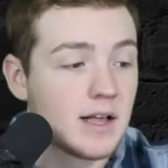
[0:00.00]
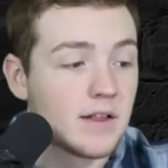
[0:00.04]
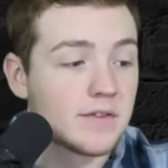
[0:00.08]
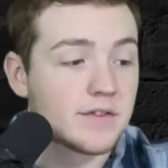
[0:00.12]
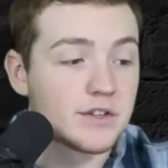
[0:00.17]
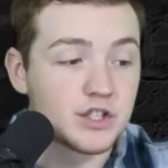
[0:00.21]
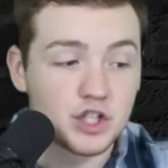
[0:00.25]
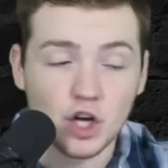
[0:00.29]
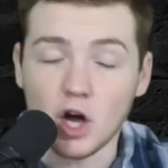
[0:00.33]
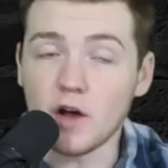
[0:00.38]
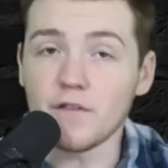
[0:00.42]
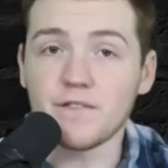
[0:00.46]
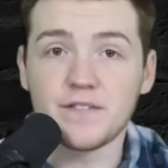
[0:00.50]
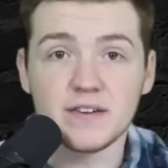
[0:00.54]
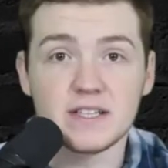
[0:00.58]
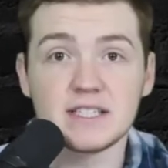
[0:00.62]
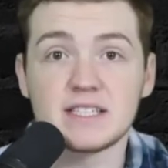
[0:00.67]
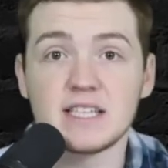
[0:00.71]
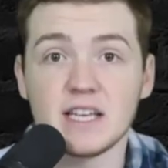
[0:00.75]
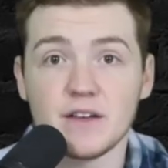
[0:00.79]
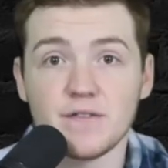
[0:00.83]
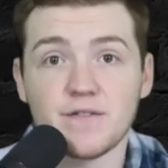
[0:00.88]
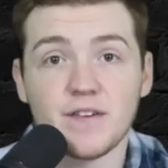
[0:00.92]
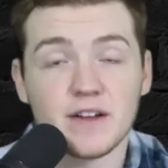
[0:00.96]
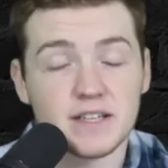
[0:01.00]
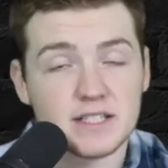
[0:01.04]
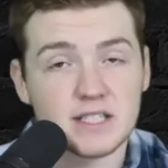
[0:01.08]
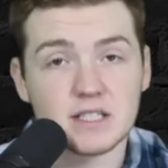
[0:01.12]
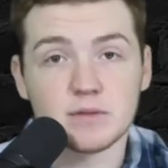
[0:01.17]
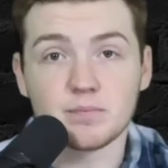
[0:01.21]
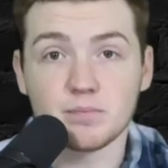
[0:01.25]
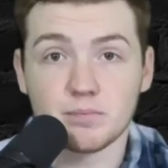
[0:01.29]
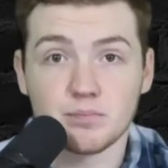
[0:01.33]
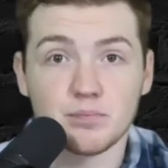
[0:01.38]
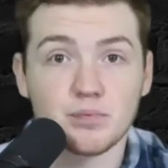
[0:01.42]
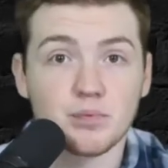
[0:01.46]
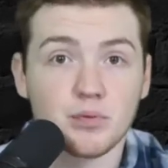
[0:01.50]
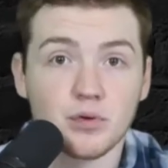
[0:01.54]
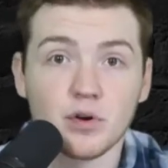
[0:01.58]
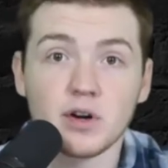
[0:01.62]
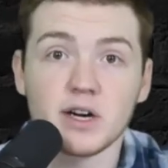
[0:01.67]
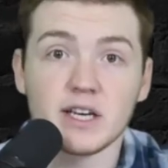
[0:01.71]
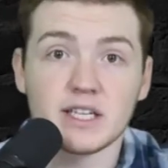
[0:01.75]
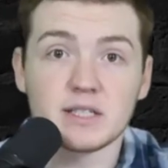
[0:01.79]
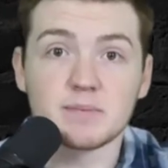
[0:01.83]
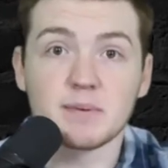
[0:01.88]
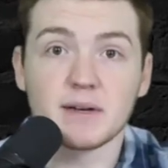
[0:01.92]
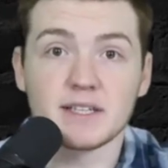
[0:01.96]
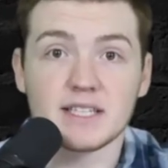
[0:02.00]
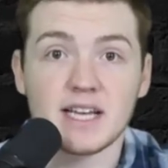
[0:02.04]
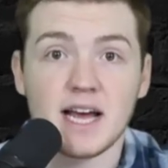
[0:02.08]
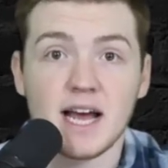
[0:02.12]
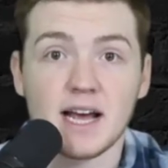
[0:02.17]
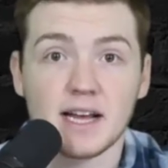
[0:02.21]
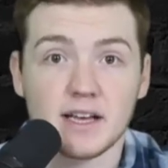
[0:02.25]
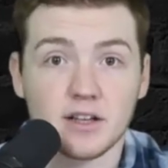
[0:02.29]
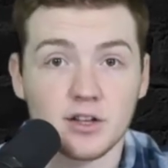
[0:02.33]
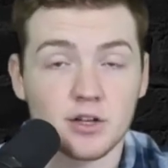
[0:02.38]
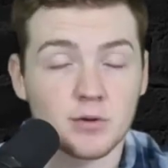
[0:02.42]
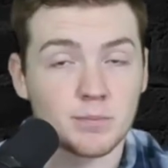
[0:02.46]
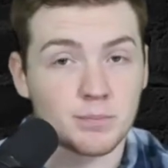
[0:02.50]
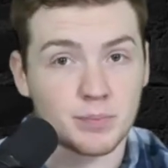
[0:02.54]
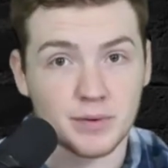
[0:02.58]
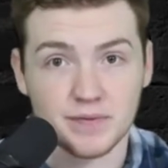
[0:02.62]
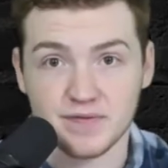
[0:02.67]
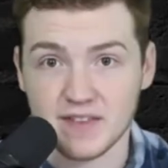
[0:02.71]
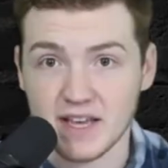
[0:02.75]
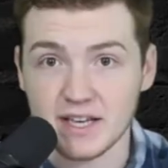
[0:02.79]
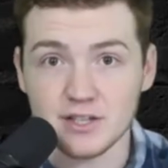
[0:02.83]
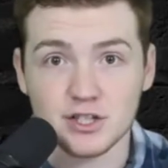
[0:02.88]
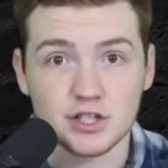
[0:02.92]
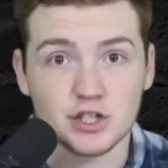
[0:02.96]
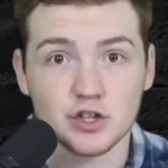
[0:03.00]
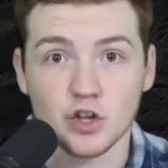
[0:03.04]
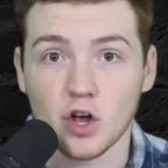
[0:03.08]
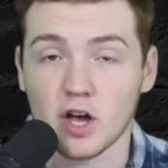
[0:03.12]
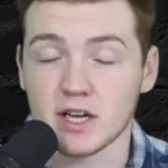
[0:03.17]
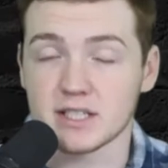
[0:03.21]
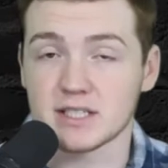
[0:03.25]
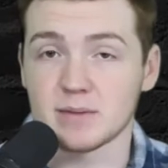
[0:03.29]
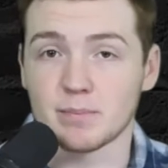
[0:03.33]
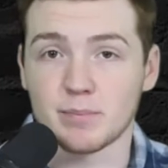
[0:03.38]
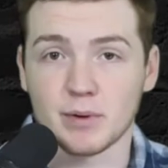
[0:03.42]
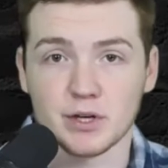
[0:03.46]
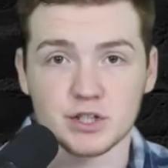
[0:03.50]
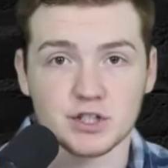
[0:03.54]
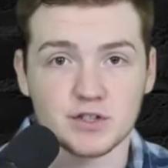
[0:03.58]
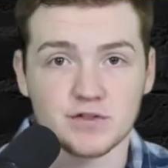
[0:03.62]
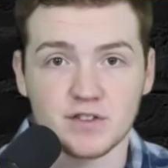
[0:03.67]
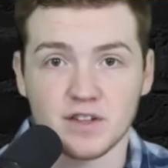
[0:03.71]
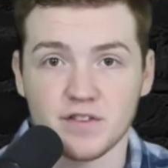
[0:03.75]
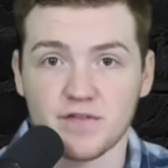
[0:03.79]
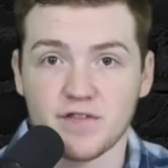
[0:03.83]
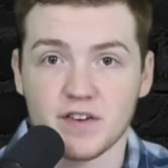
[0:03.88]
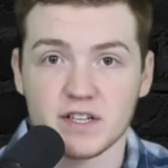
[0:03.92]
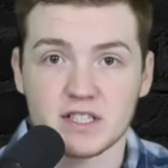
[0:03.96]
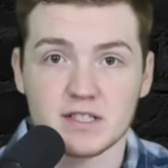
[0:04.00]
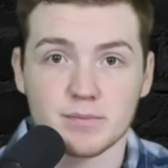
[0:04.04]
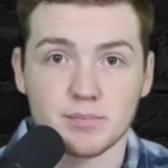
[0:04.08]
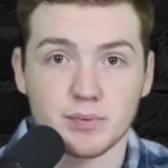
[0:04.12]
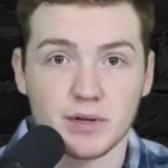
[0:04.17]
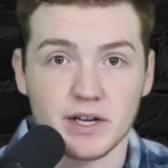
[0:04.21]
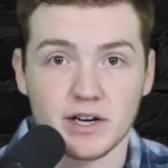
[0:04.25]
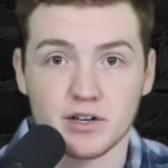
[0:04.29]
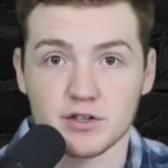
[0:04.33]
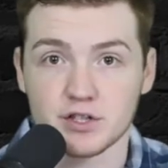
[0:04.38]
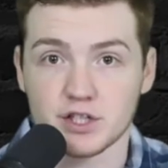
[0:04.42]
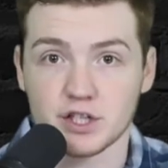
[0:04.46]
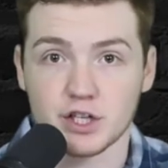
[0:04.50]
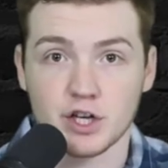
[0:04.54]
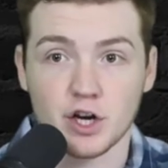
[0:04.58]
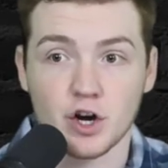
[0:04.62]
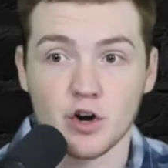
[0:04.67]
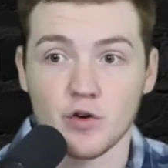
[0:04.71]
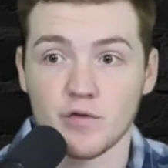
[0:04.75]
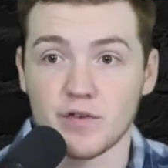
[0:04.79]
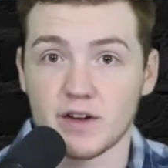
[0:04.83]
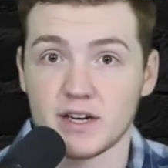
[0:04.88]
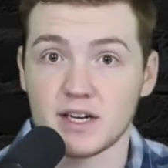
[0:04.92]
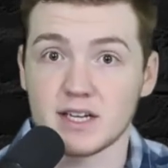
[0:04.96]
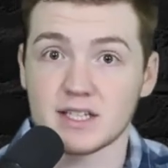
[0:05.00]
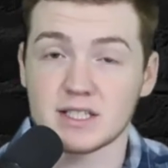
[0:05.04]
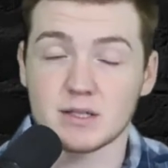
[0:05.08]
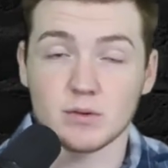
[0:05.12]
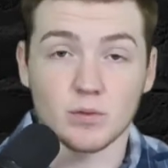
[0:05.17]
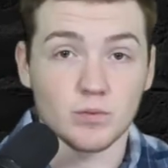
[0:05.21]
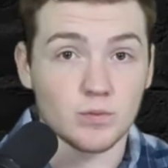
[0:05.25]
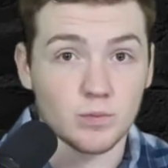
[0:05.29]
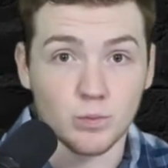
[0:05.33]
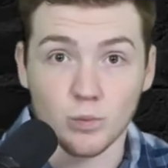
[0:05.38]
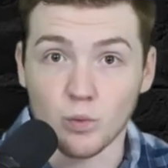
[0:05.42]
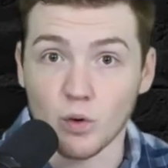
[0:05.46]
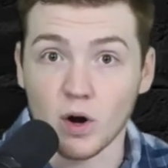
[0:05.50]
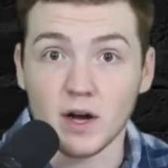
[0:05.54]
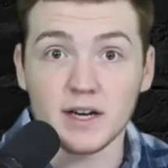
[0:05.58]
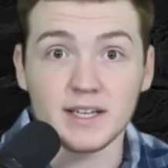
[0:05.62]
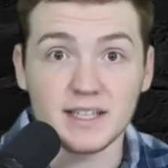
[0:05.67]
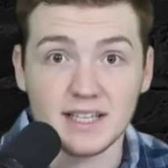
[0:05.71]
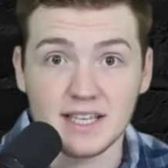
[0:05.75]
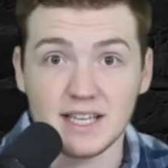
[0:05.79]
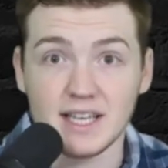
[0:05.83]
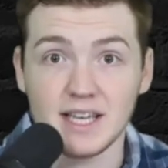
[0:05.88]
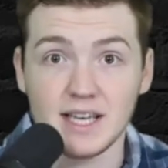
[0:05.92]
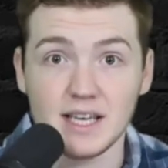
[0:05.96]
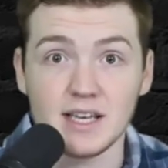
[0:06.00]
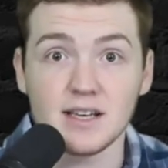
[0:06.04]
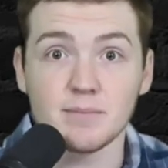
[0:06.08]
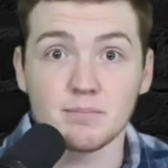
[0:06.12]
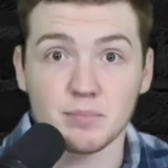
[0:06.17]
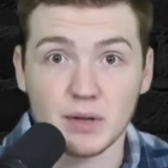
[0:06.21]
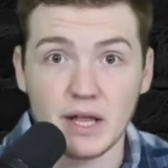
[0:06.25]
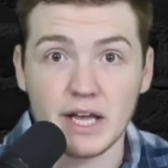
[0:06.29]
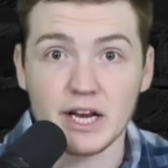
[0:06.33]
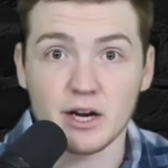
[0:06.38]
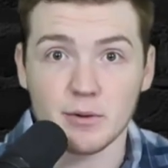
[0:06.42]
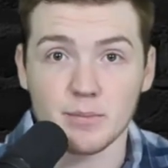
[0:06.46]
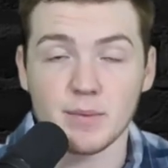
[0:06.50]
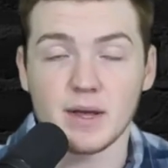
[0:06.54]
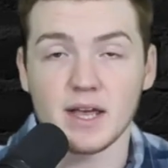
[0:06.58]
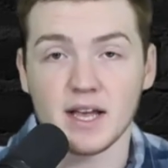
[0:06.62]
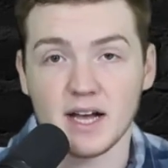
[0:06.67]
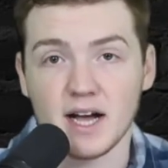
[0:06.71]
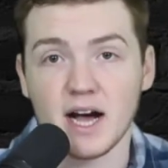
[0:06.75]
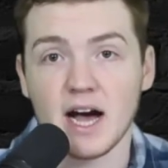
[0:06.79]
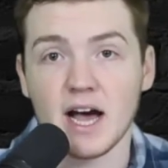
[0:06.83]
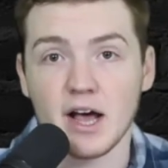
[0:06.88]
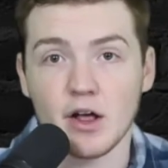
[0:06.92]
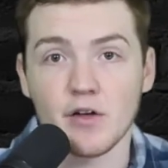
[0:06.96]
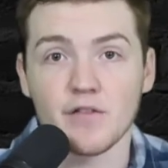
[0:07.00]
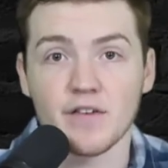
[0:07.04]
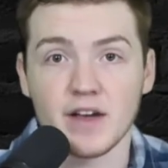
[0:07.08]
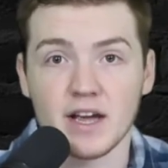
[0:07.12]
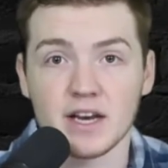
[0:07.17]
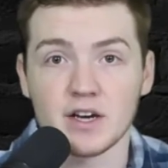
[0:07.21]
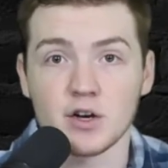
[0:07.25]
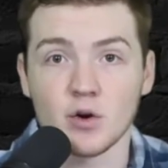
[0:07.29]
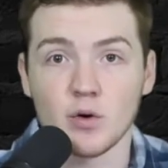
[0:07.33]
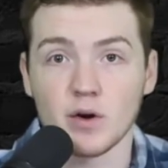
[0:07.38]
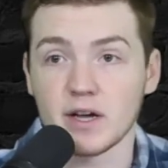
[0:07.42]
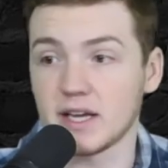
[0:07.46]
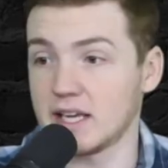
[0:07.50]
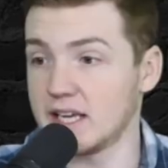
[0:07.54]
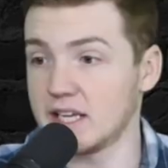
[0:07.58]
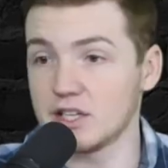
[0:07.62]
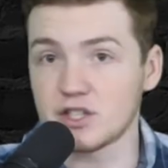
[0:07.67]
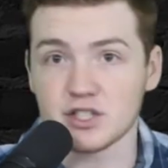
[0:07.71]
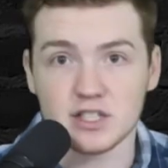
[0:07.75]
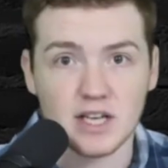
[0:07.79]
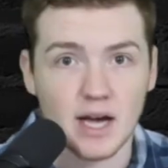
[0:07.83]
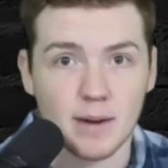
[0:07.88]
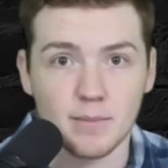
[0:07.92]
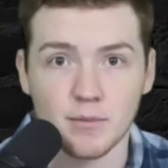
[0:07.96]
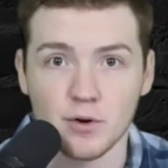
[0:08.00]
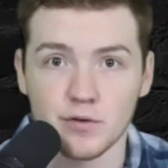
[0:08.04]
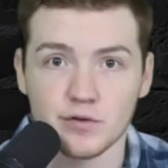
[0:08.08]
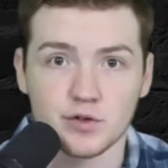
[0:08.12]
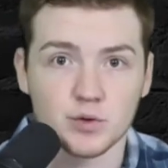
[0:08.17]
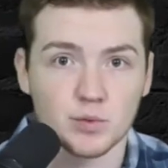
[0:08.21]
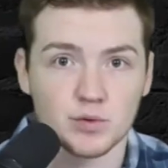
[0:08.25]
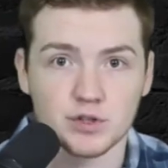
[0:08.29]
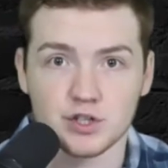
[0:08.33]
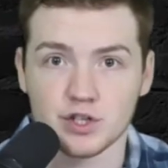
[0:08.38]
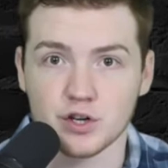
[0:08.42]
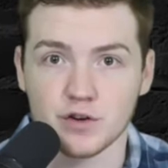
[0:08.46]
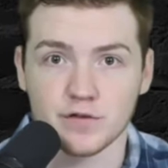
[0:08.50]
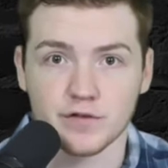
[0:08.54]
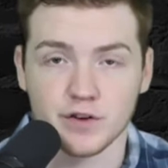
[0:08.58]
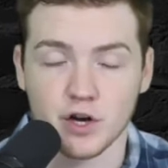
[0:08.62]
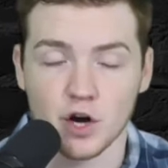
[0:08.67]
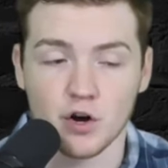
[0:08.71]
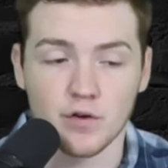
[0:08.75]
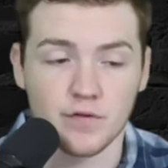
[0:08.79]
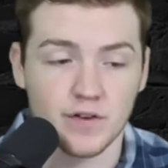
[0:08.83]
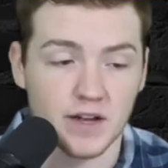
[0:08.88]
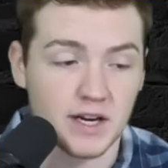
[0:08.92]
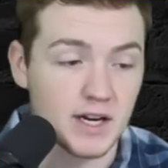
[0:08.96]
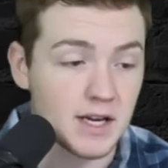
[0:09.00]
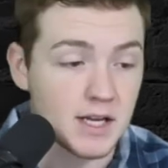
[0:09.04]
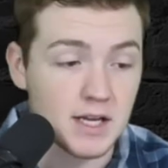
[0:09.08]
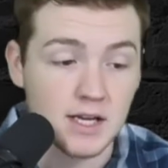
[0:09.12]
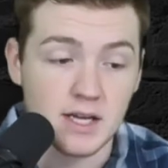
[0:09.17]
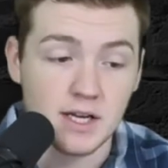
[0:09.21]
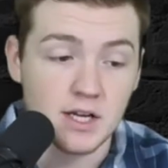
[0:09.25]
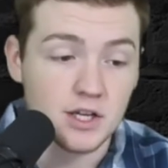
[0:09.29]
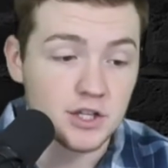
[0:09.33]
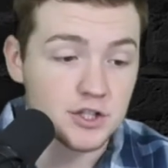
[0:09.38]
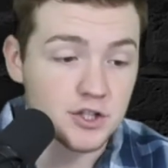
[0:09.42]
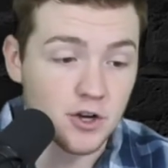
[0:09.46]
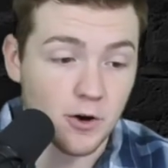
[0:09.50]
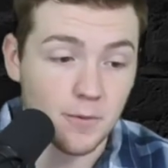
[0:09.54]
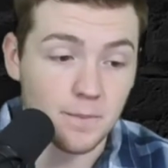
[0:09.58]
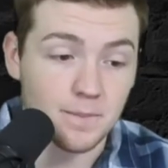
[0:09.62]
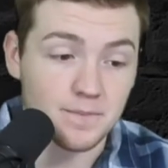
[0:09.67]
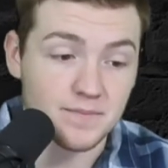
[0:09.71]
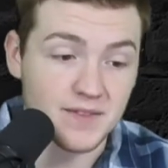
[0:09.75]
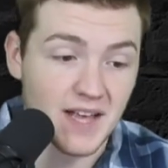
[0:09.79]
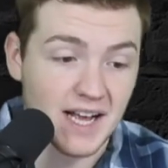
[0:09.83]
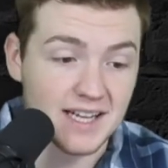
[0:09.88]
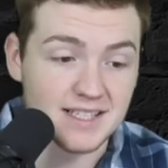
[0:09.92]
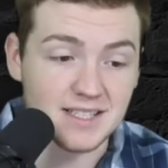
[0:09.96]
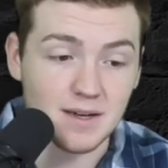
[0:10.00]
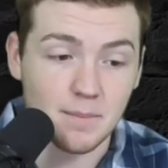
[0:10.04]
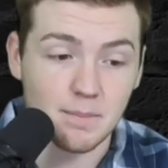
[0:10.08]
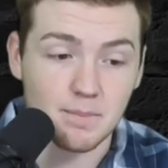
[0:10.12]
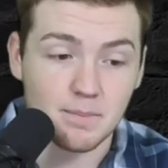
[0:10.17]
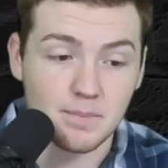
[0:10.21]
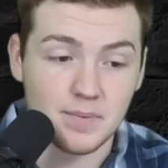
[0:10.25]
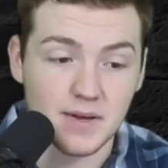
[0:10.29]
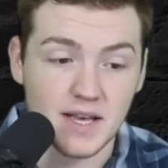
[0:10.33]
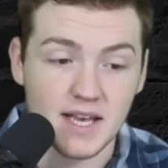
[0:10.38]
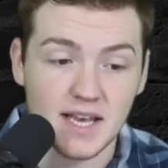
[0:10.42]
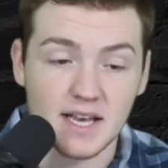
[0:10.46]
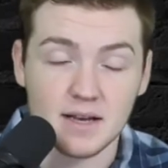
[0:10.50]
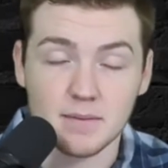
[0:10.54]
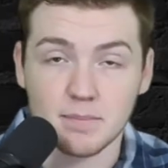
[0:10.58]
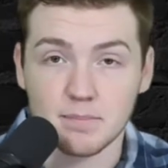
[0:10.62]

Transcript: The Dolphins' defense is pretty spectacular, but they just lost a bunch of defensive players to COVID. One key player being Kyle Van Noy. He just got moved to reserve COVID. So that's a big